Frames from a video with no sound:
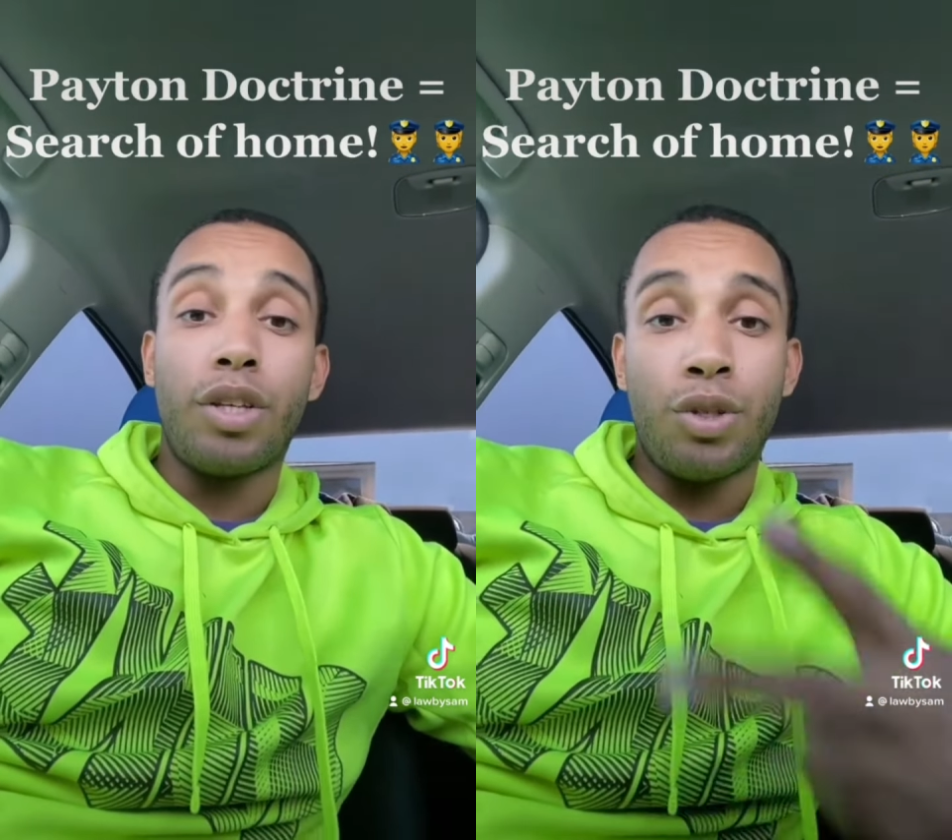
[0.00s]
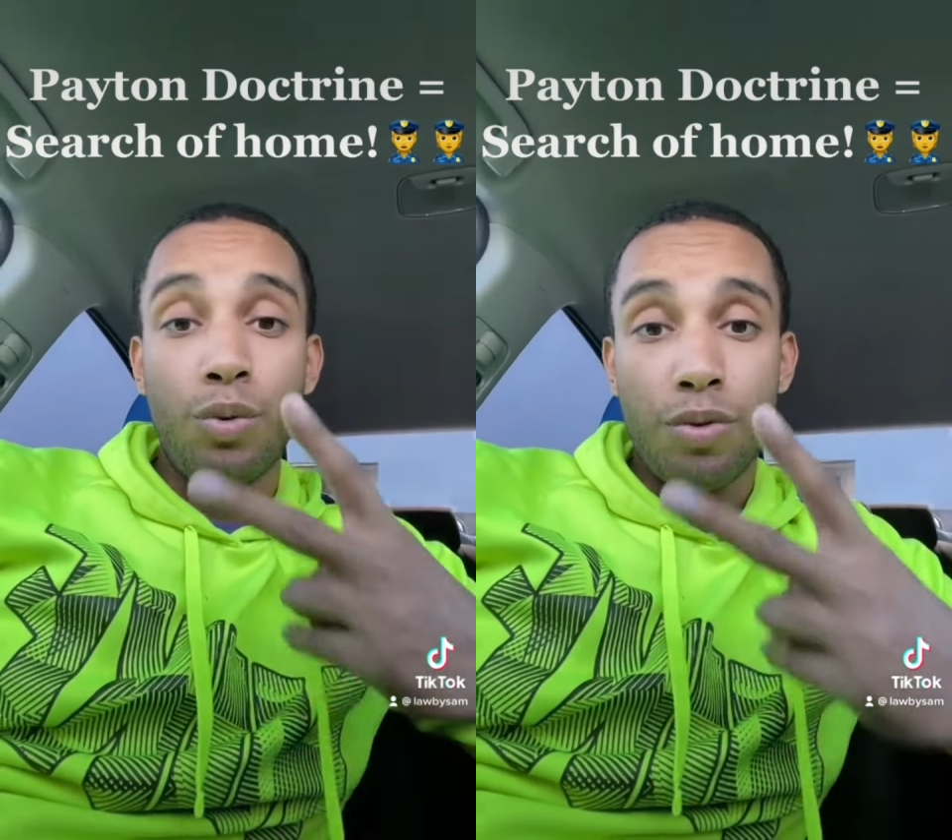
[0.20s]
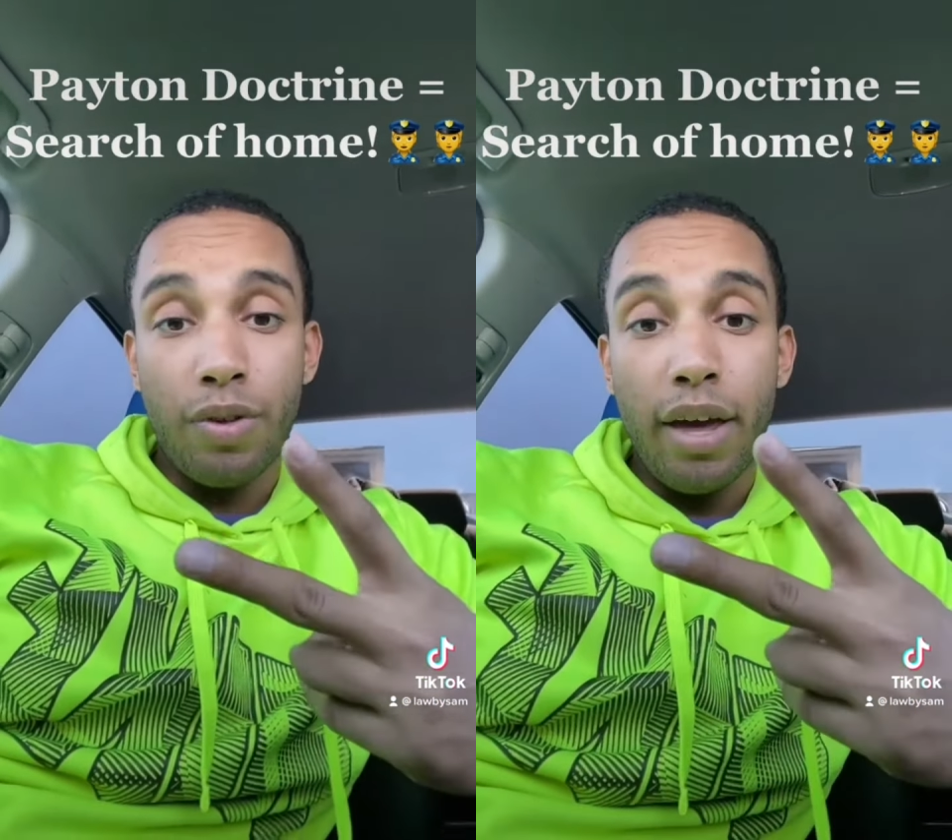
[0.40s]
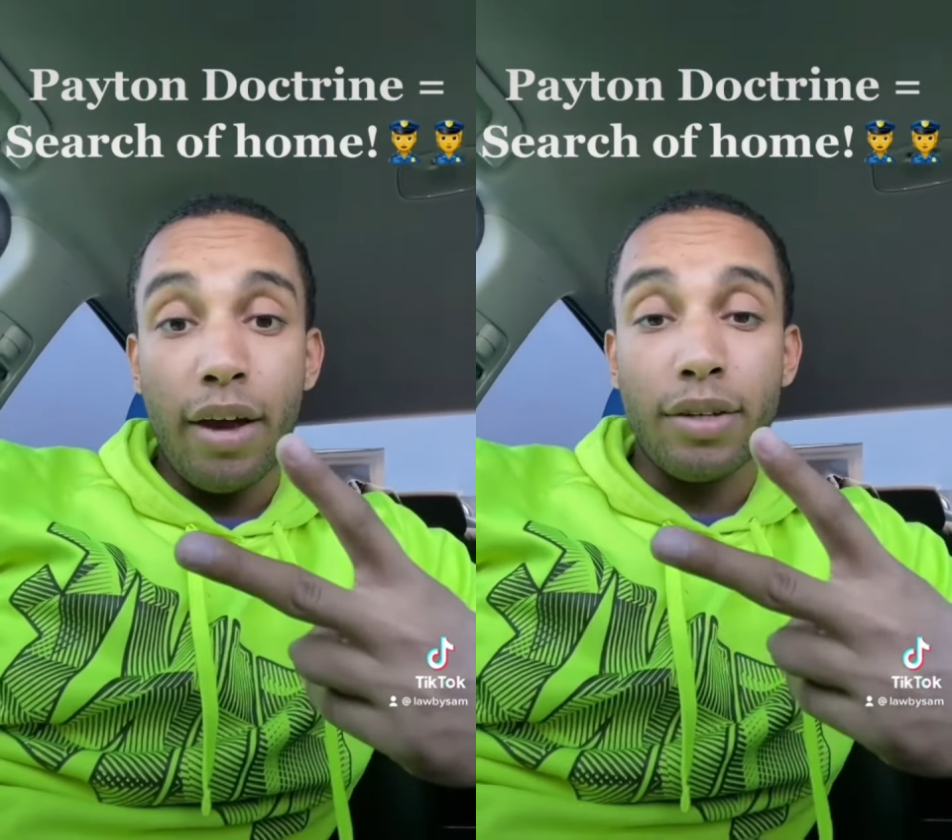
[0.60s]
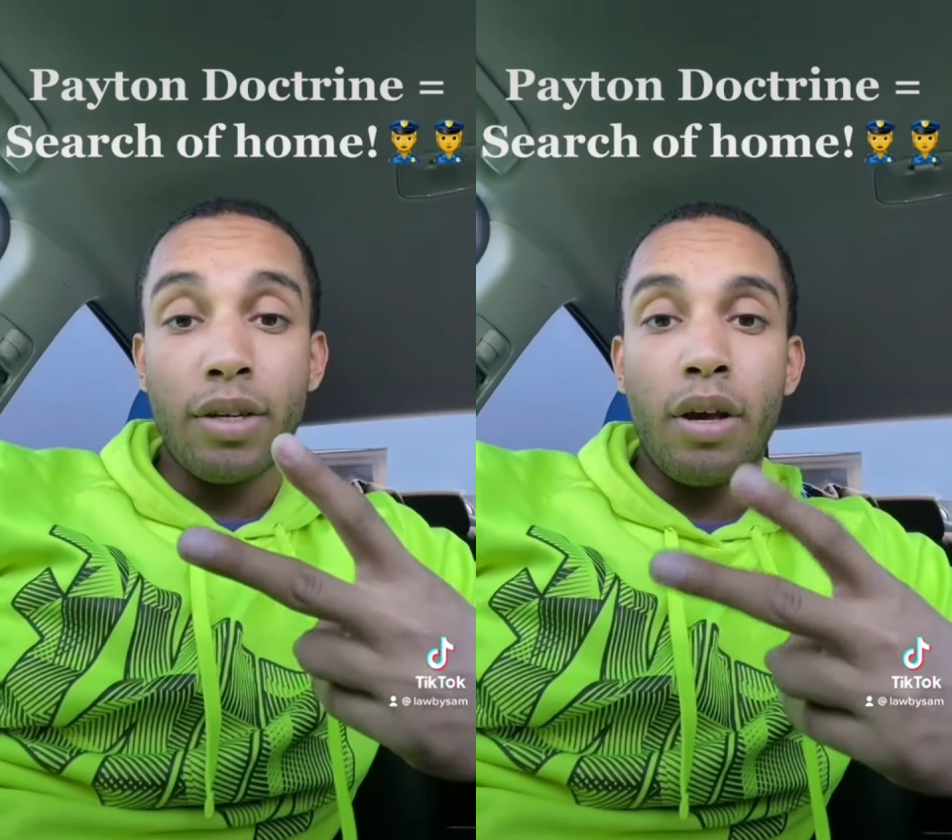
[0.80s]
two
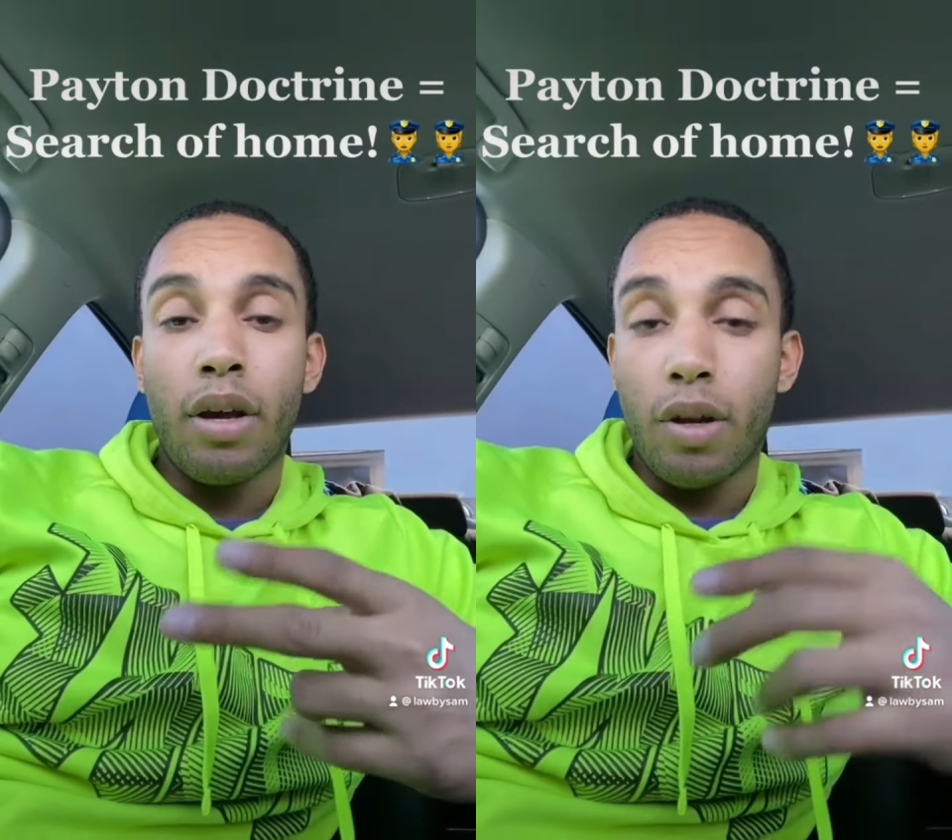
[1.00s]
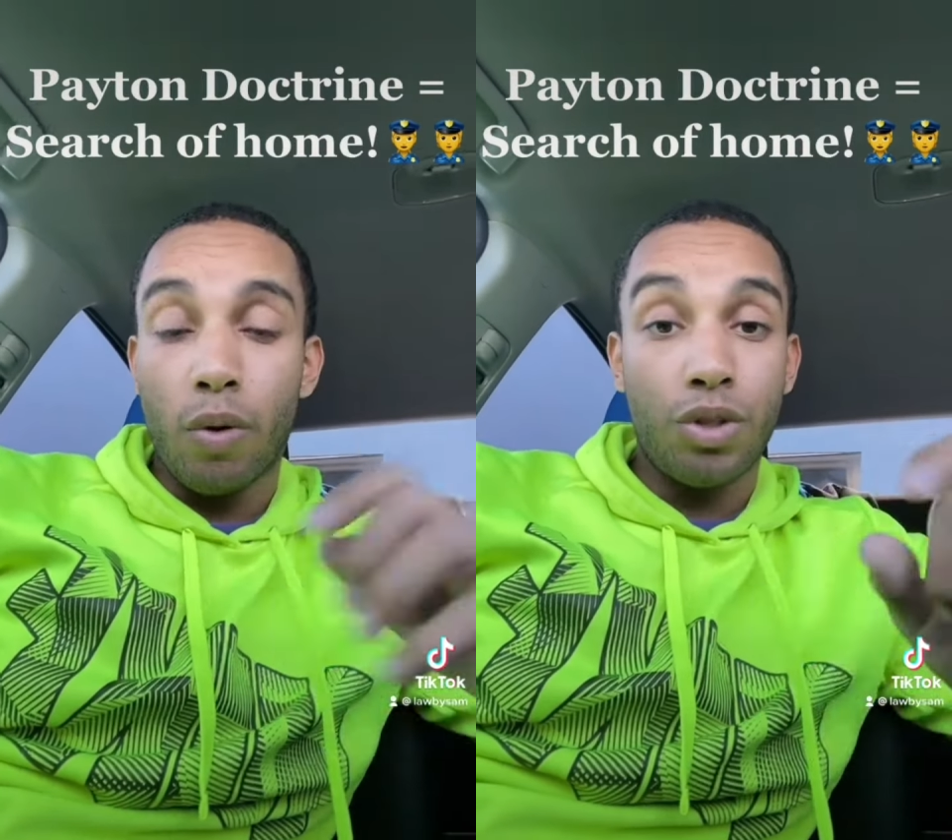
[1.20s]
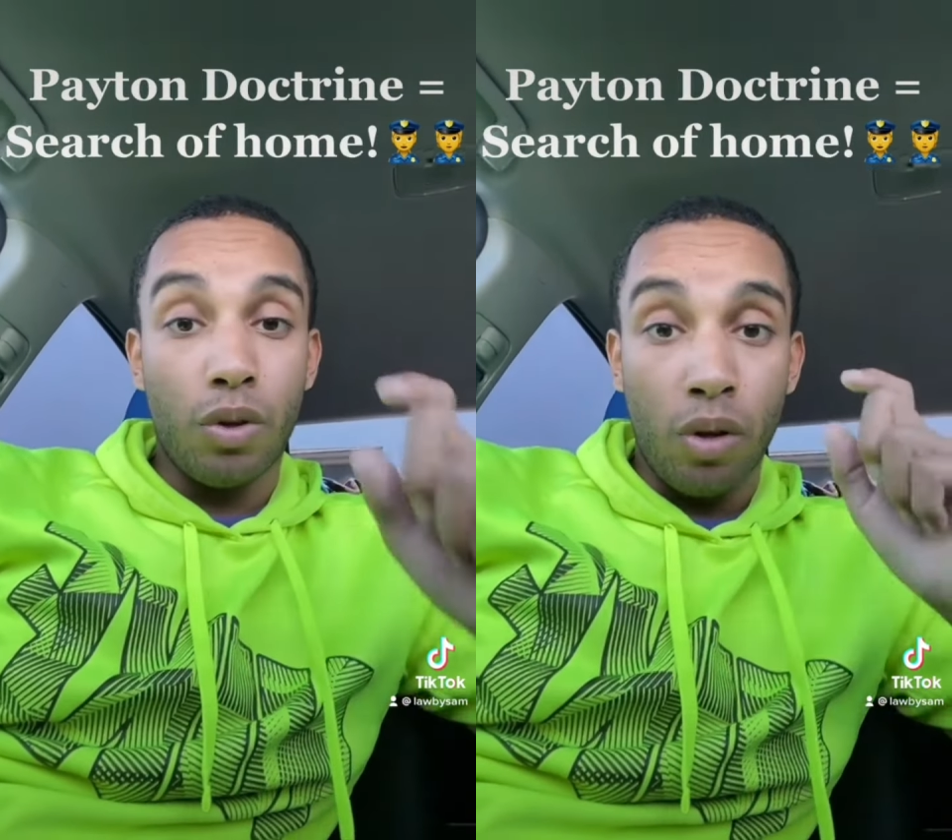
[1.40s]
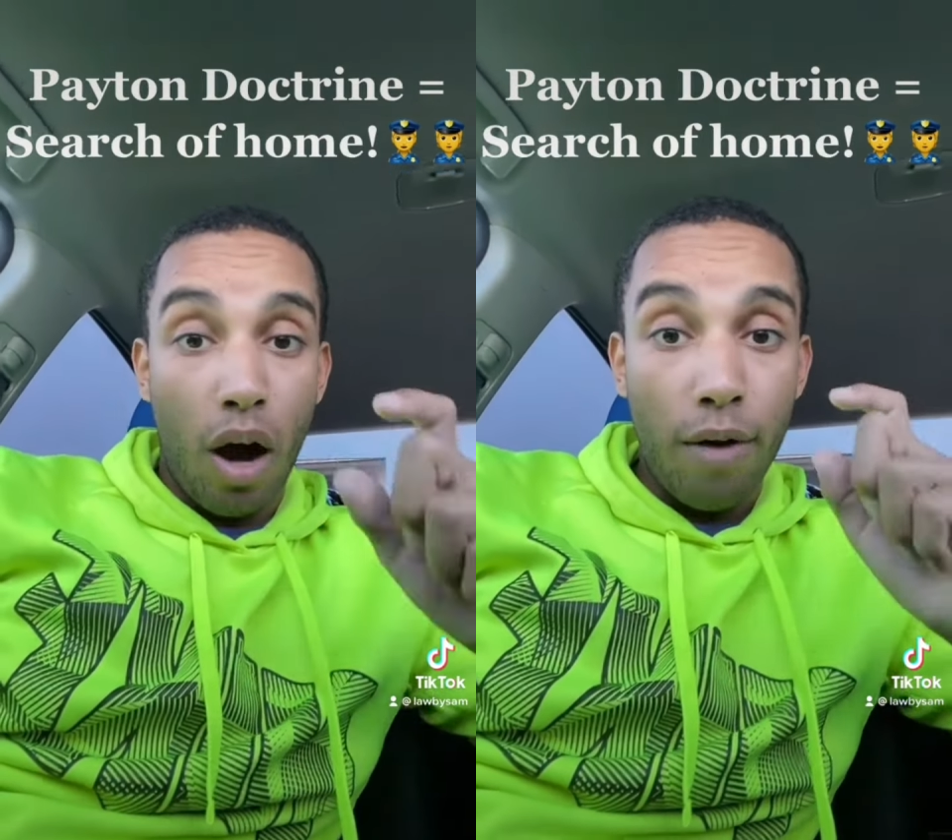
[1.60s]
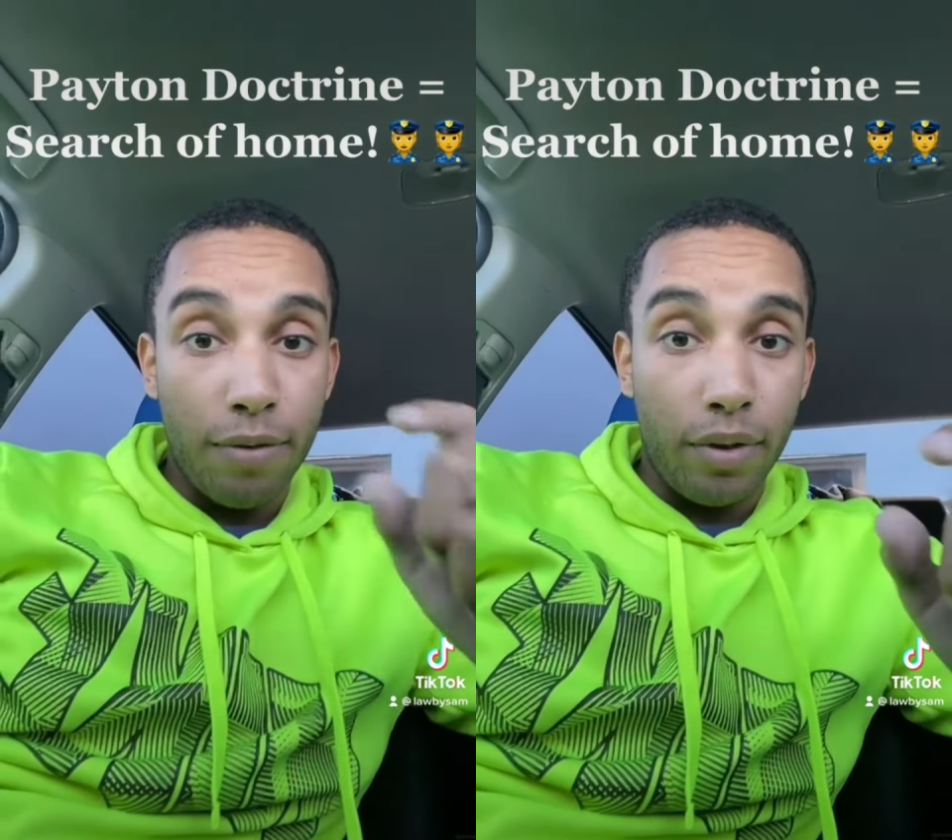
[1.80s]
things in order to
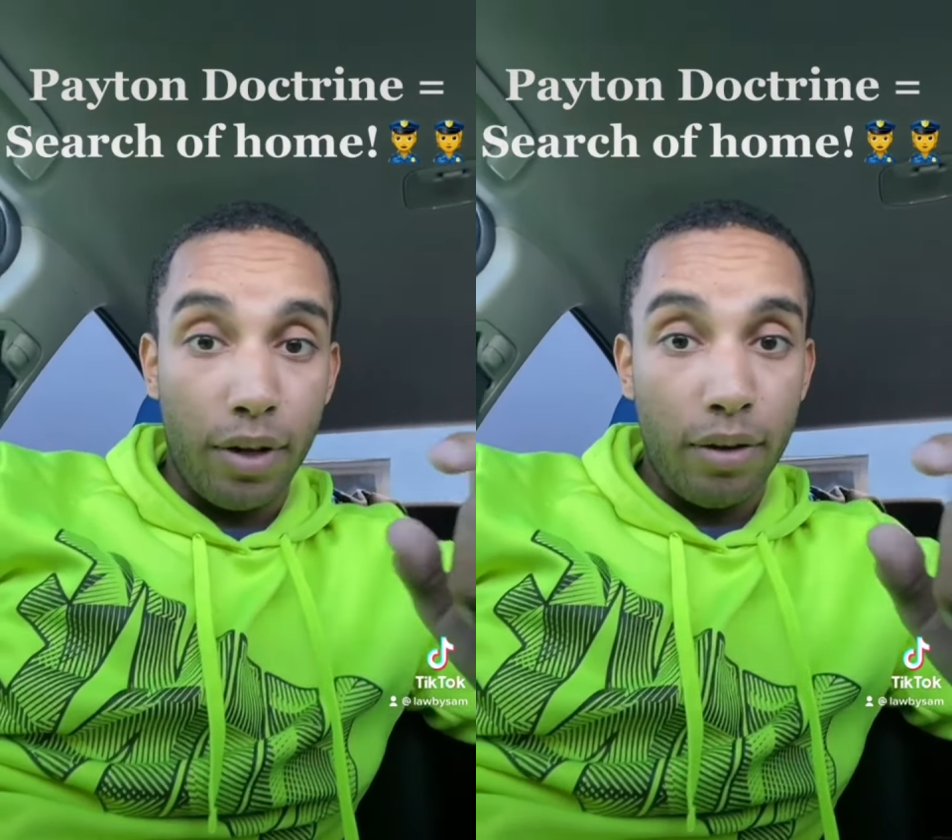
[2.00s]
lawfully,